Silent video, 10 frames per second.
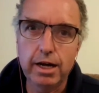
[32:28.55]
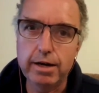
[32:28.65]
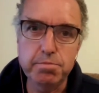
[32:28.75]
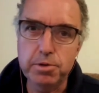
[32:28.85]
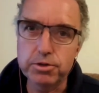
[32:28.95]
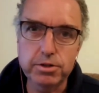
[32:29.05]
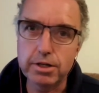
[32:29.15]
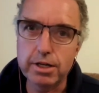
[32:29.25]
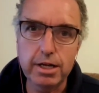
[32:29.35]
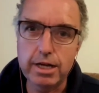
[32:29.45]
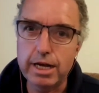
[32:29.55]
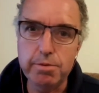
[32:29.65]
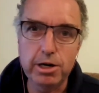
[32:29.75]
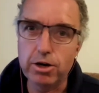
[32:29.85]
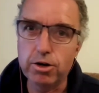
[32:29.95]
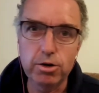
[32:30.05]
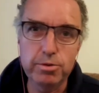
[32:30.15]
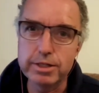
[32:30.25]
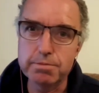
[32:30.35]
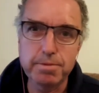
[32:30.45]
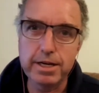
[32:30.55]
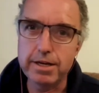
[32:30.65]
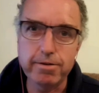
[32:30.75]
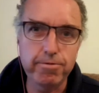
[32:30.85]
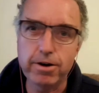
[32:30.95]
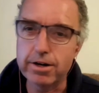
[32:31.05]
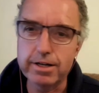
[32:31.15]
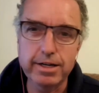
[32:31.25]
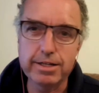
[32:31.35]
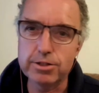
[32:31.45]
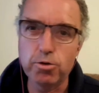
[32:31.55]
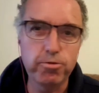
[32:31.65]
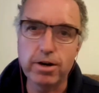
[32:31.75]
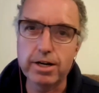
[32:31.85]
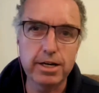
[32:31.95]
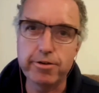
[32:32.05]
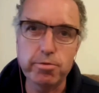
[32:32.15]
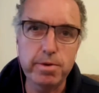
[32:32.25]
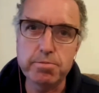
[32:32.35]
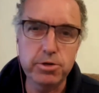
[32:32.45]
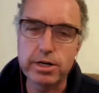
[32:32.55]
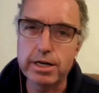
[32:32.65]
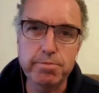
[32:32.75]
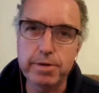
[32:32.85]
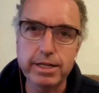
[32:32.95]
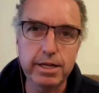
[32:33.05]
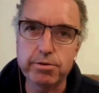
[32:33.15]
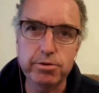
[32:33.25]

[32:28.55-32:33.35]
But he will always be so fondly remembered in Limerick.